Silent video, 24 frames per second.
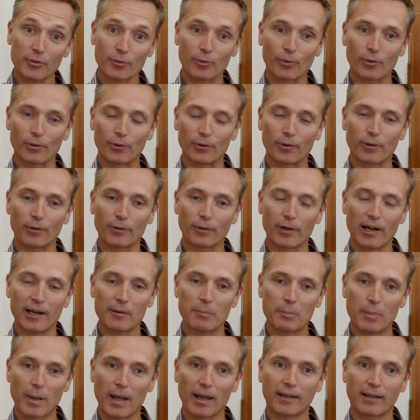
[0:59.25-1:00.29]
r-
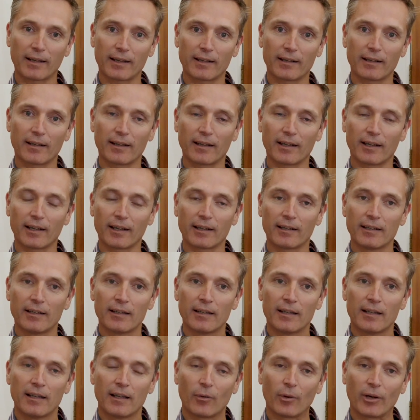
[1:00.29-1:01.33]
right back in uh,
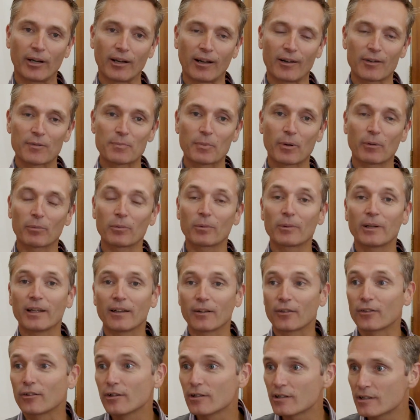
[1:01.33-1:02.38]
when I was probably a
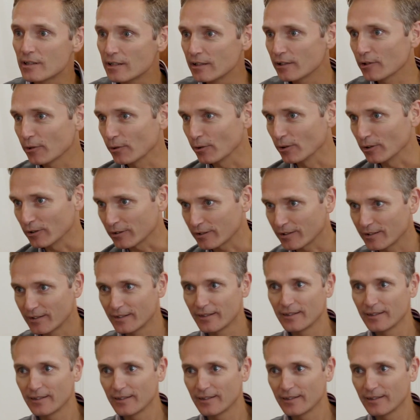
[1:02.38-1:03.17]
13 year old